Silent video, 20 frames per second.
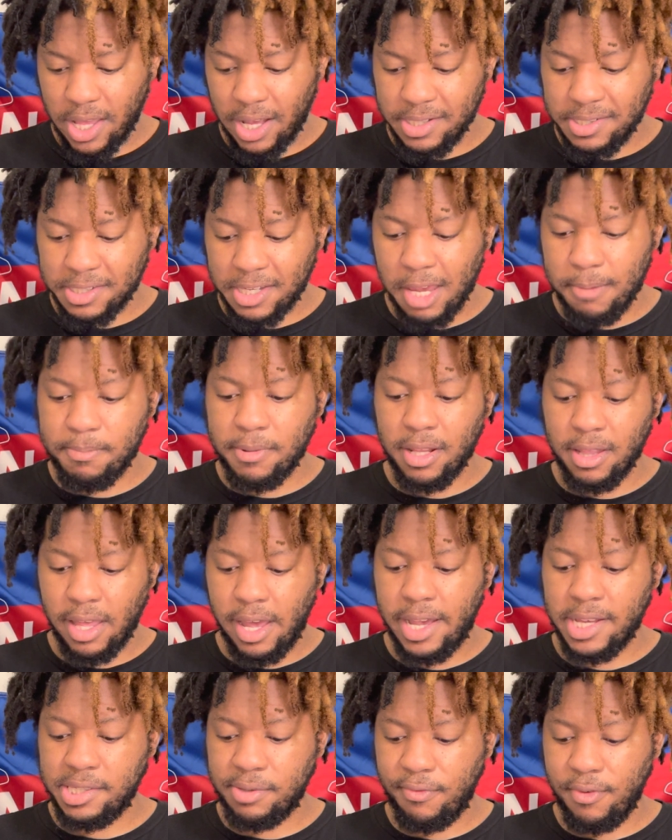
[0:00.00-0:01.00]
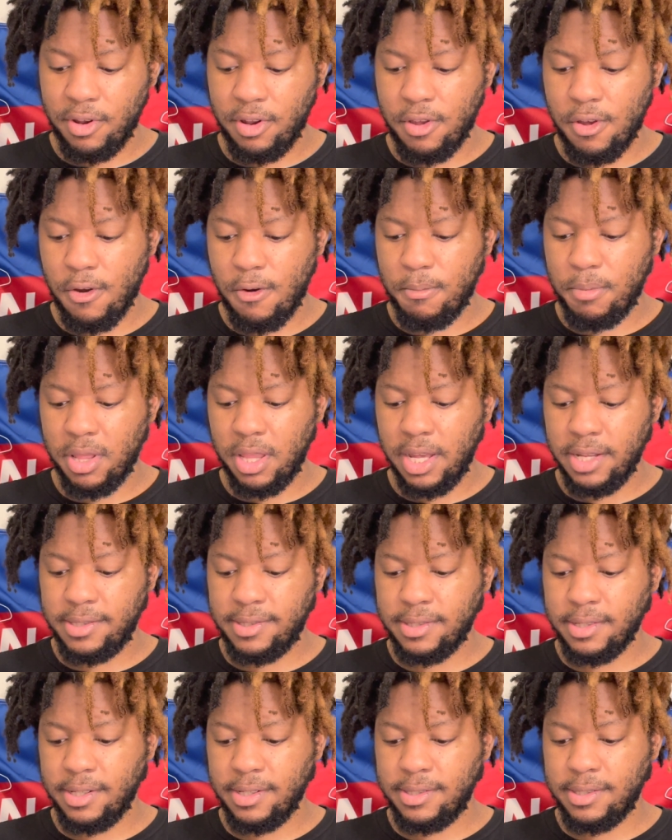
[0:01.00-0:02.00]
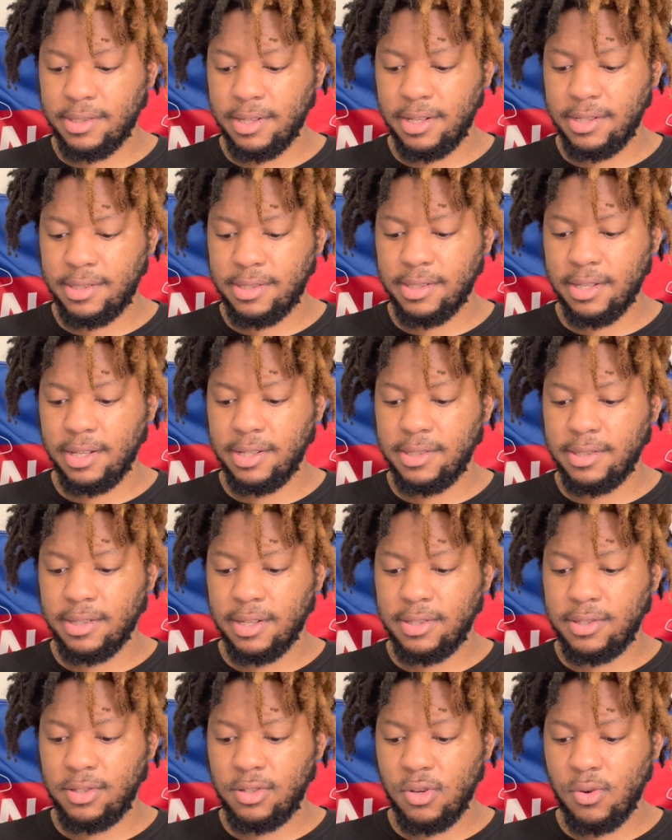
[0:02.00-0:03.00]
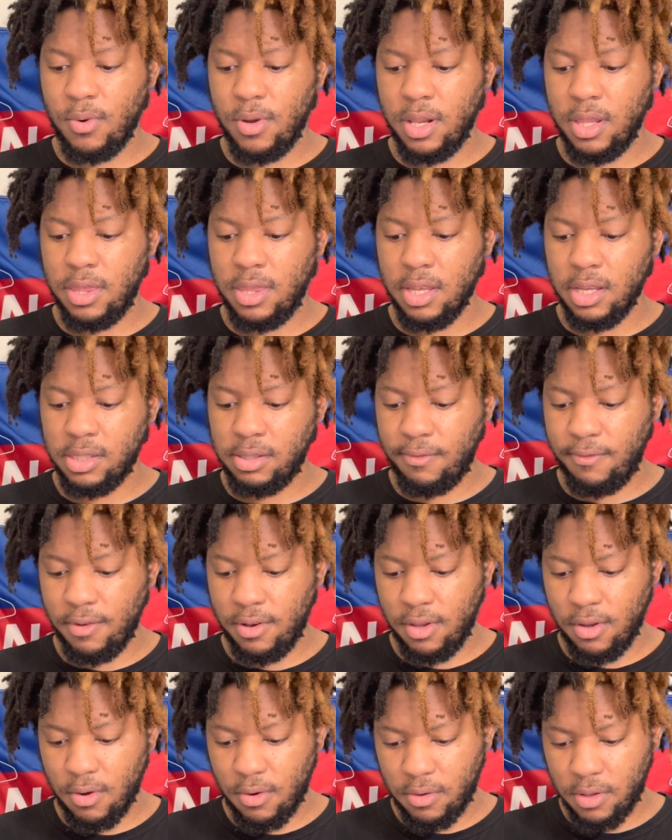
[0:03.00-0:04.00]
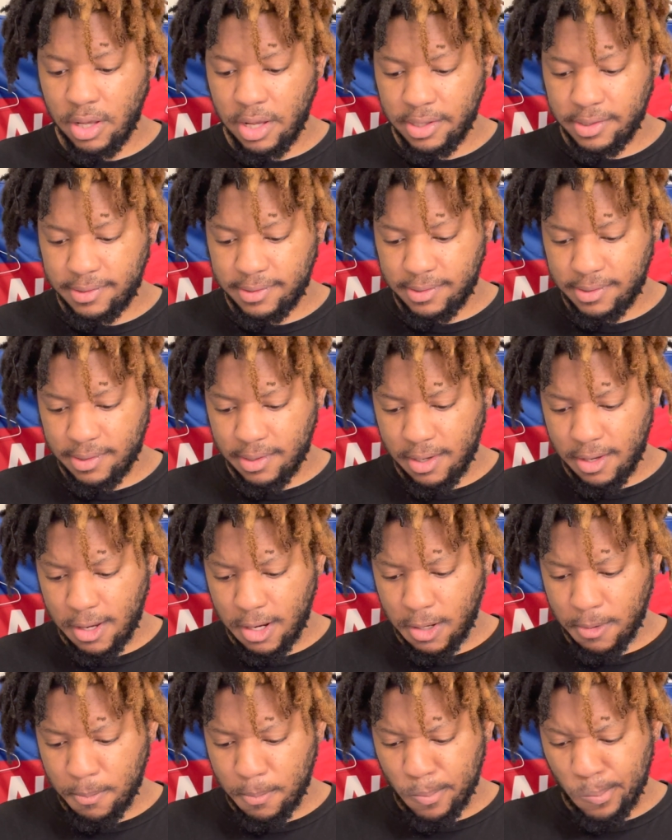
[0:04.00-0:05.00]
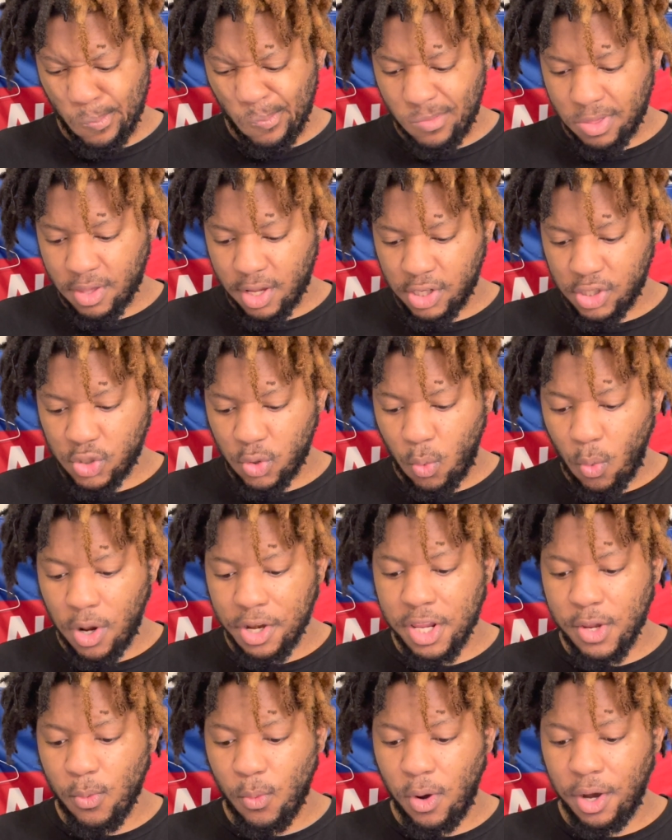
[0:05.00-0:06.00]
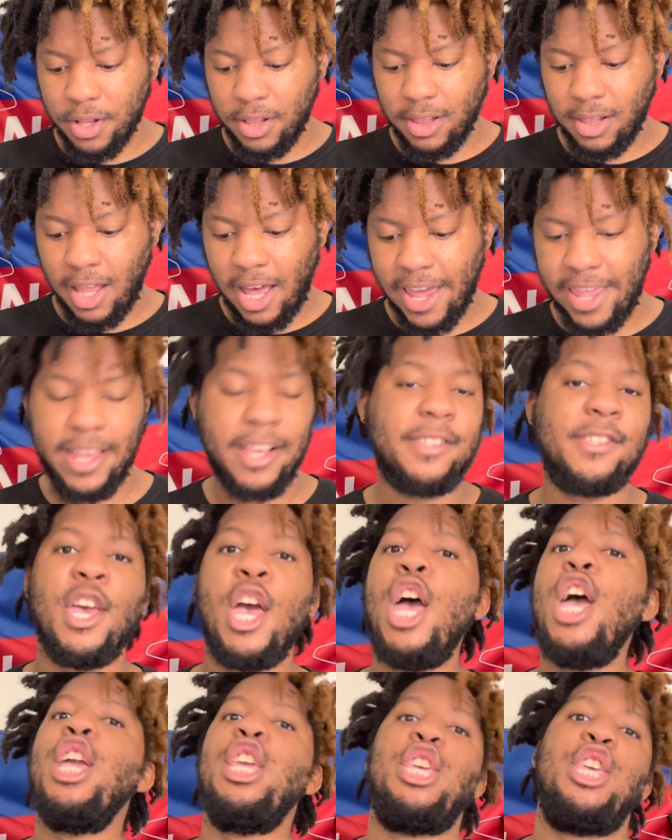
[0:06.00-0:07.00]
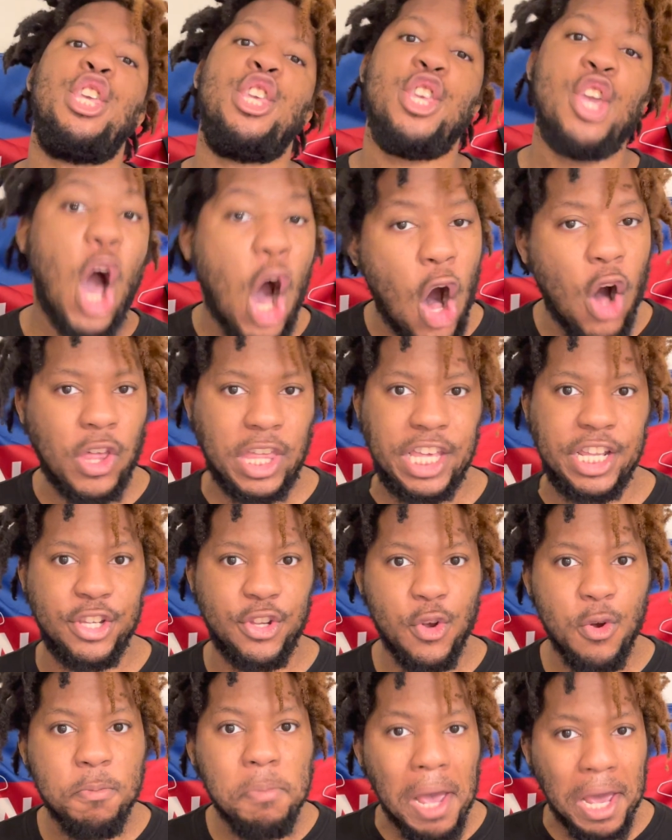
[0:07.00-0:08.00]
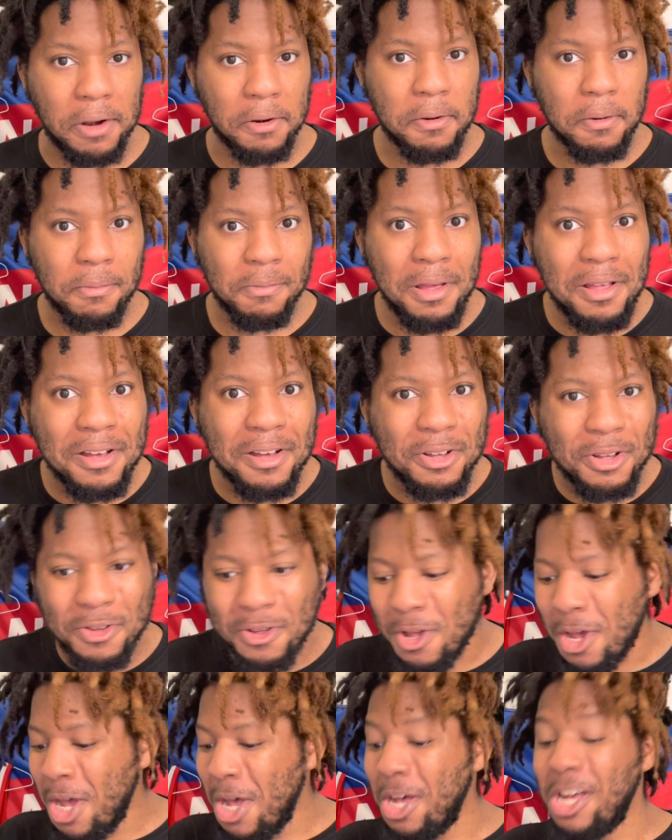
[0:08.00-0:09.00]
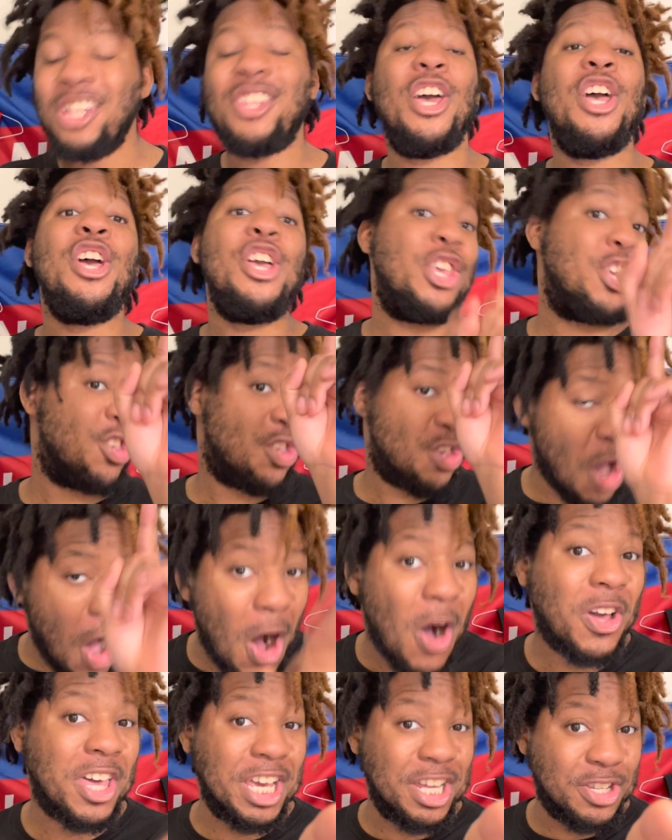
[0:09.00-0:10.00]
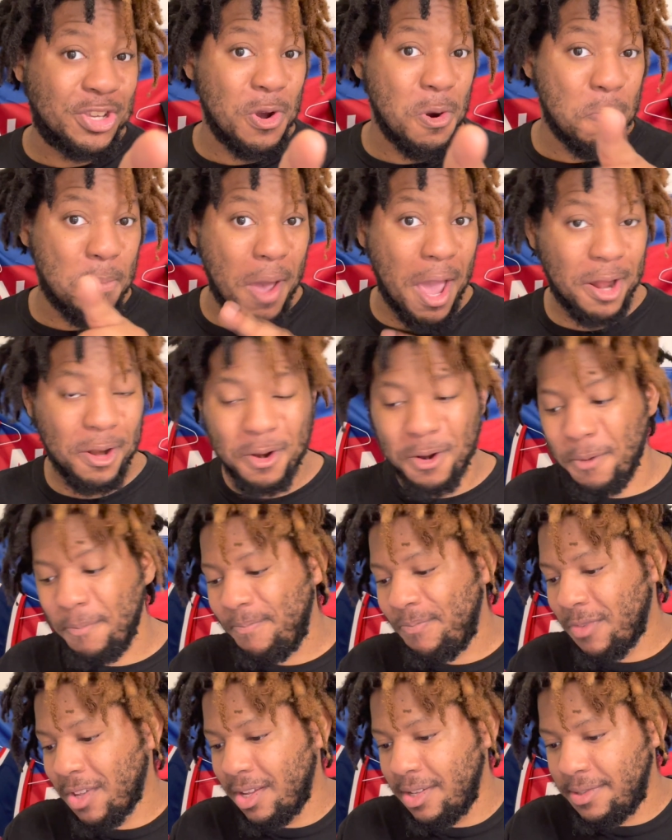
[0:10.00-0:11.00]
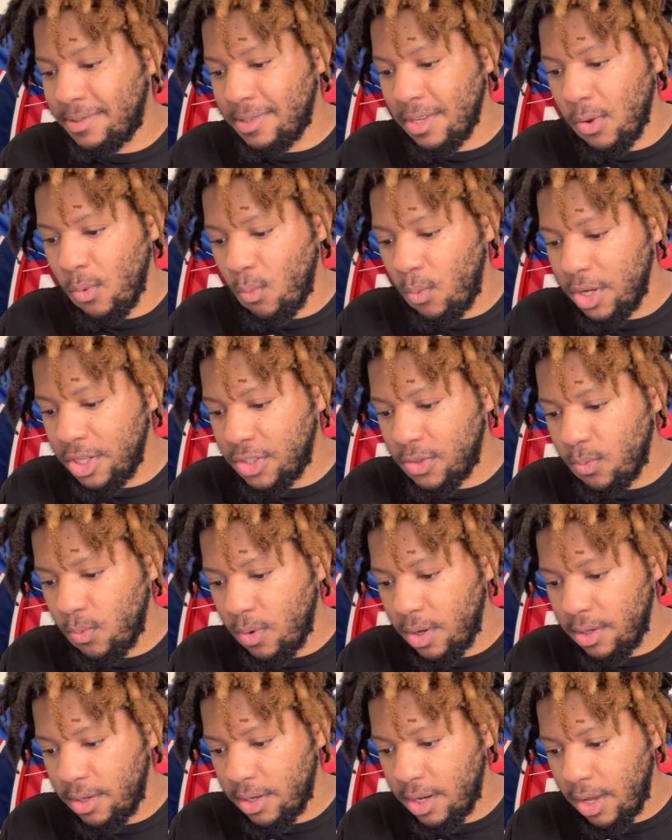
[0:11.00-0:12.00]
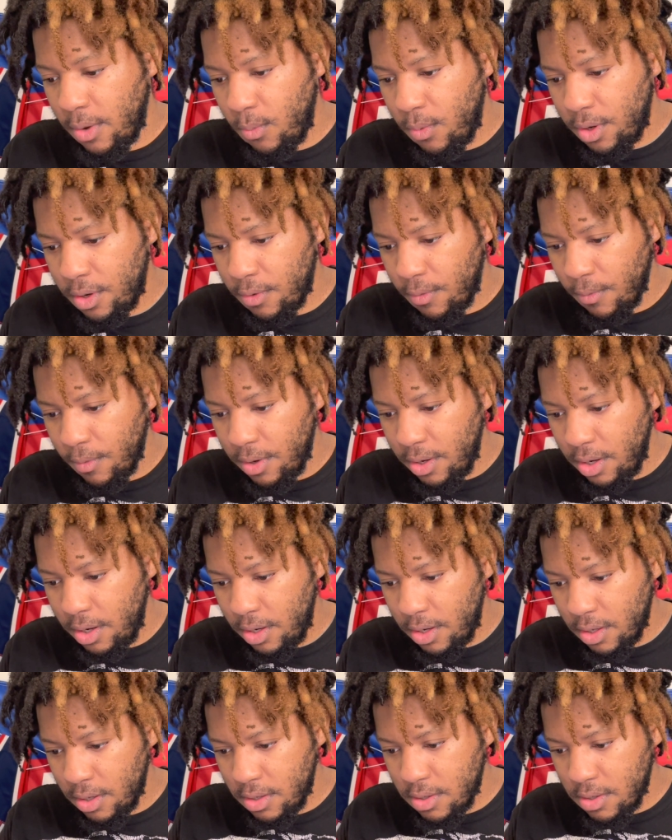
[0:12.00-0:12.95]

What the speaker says: I skipped it last video, but let's do it this video. Let's see. 21 likes. Y'all can do better. Y'all can do better. Let's see. Which one did I want to read?